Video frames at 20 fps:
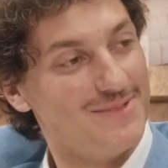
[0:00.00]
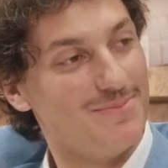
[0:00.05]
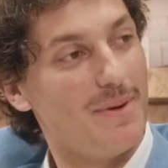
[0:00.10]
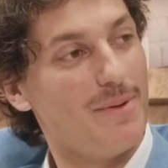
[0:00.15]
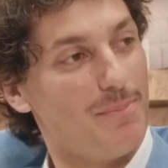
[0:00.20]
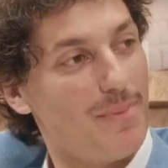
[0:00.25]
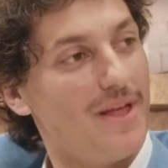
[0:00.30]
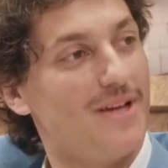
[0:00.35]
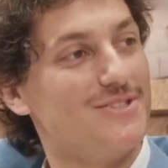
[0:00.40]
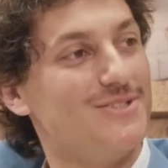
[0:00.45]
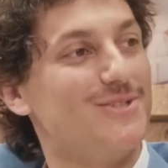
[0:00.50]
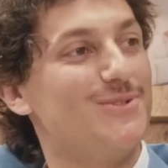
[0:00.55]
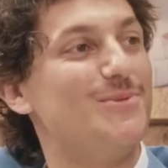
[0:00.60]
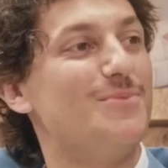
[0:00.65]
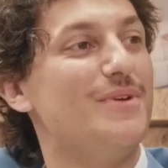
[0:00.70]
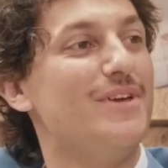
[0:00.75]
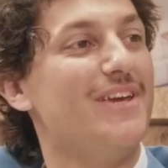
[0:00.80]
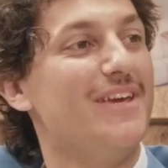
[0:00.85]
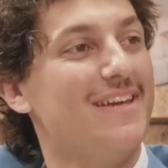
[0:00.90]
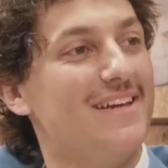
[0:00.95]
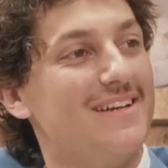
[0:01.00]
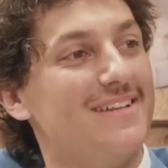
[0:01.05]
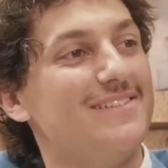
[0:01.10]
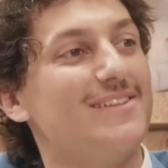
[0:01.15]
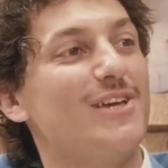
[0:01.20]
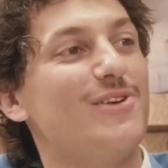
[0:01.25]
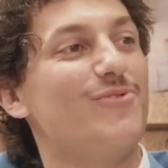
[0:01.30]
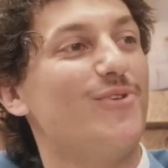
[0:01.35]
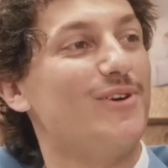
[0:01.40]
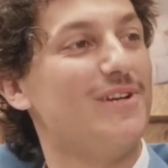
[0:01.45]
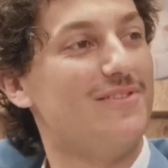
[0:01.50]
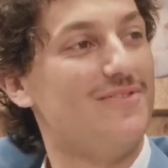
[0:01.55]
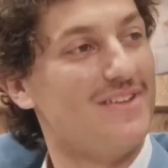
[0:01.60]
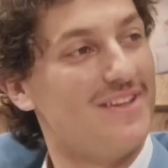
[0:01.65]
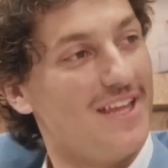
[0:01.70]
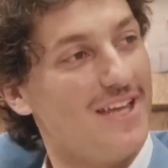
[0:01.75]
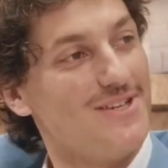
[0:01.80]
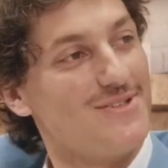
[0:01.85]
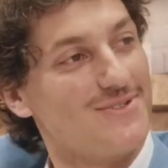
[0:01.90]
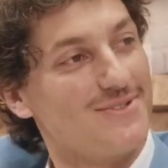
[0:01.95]
my pleasure to be here. Thank you for the
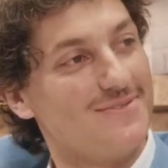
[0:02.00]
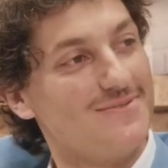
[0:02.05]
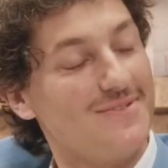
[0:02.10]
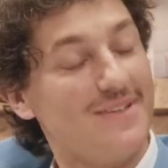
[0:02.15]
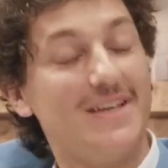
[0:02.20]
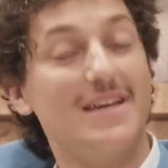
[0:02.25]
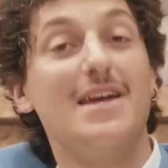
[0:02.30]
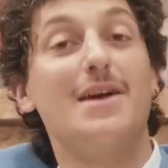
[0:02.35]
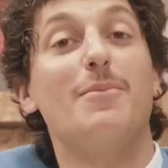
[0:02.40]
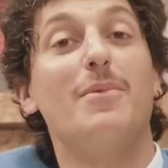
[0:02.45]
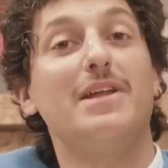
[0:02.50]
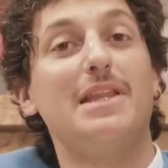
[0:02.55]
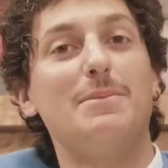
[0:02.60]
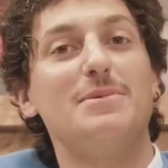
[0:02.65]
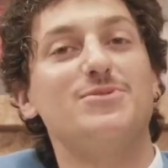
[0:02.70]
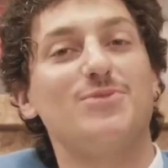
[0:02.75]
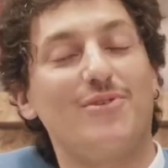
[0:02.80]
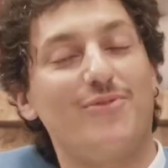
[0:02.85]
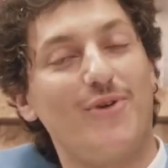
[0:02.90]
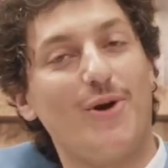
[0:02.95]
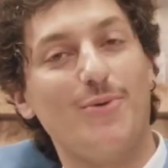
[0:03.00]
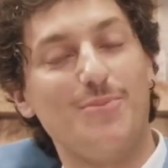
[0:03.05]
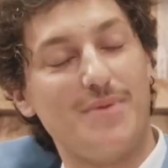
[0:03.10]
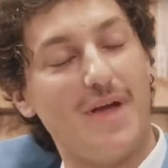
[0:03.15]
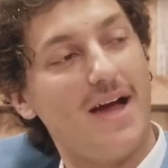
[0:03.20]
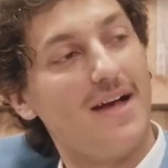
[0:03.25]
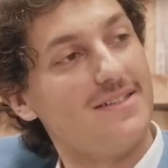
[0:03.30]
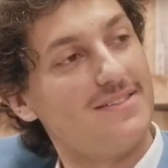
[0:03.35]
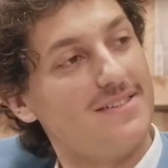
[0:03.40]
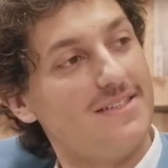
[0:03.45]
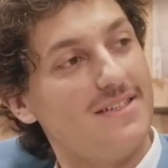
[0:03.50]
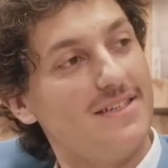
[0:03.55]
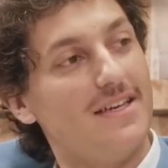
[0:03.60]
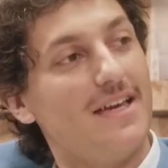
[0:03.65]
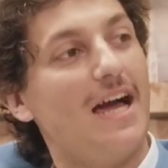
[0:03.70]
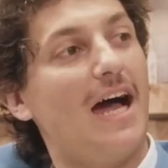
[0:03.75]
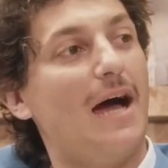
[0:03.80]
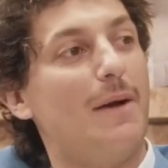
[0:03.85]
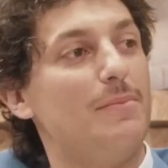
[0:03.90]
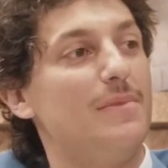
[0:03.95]
invitation. My name is Rafael
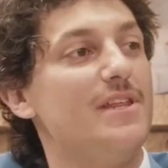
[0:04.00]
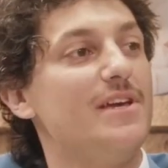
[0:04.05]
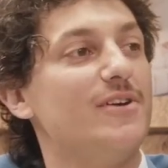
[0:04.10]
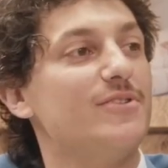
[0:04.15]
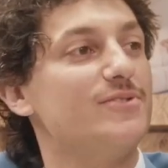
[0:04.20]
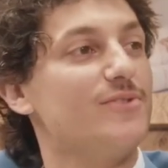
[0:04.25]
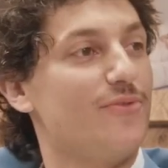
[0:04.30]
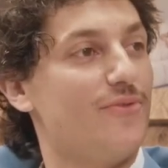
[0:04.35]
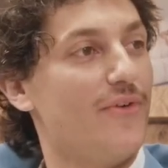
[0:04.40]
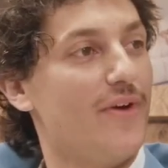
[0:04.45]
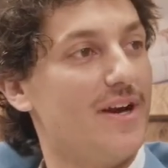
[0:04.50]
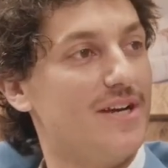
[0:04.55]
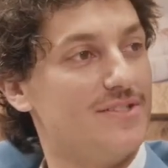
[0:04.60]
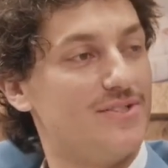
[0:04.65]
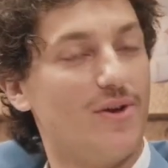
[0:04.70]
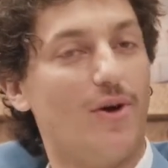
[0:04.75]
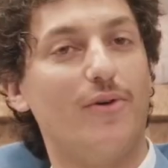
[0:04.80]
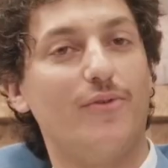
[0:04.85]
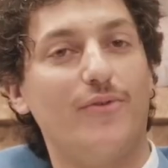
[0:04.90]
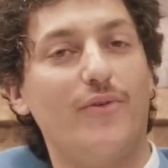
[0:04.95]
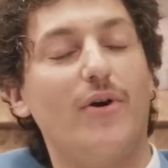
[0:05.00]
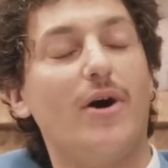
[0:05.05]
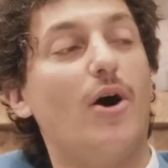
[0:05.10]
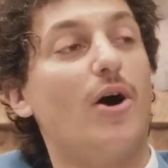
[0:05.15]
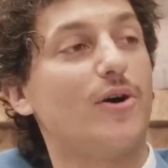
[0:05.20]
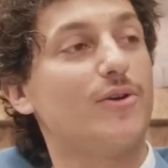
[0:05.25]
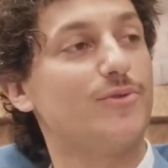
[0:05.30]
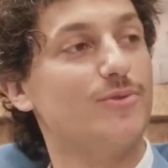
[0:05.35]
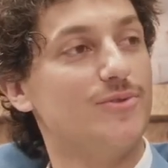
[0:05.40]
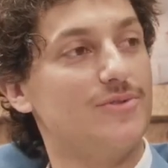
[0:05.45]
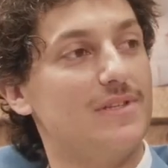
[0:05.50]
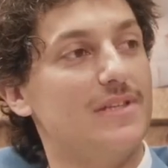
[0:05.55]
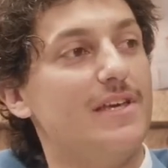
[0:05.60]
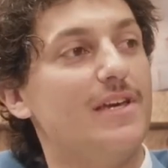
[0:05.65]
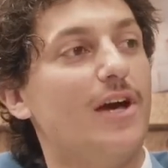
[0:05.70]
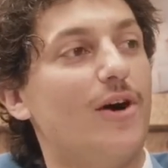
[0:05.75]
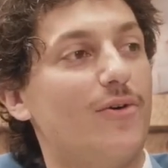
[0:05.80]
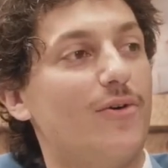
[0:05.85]
Biasi. I'm Legal Affairs of Octus Legal